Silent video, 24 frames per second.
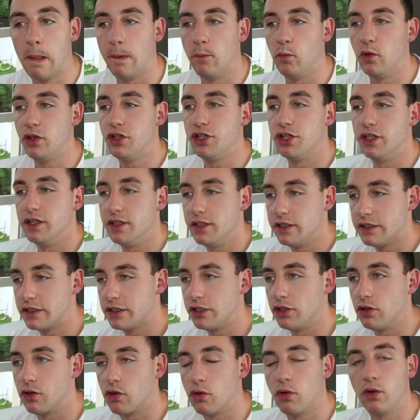which
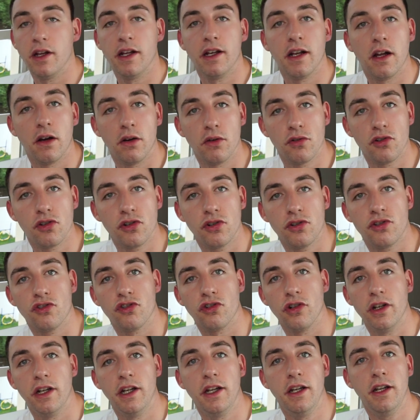is you're only allowed
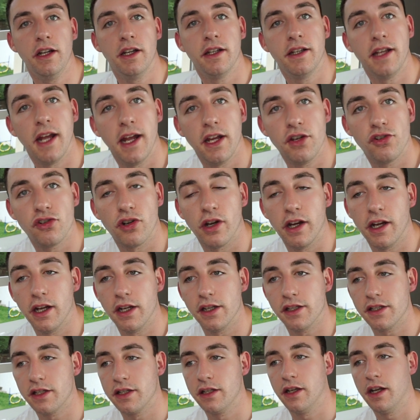3 day
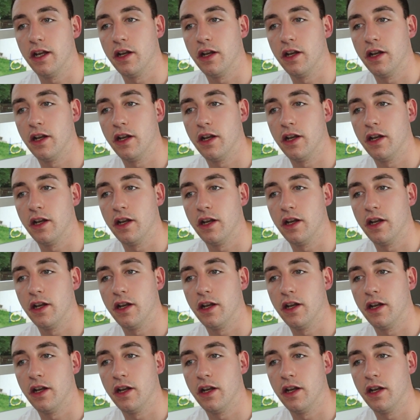trades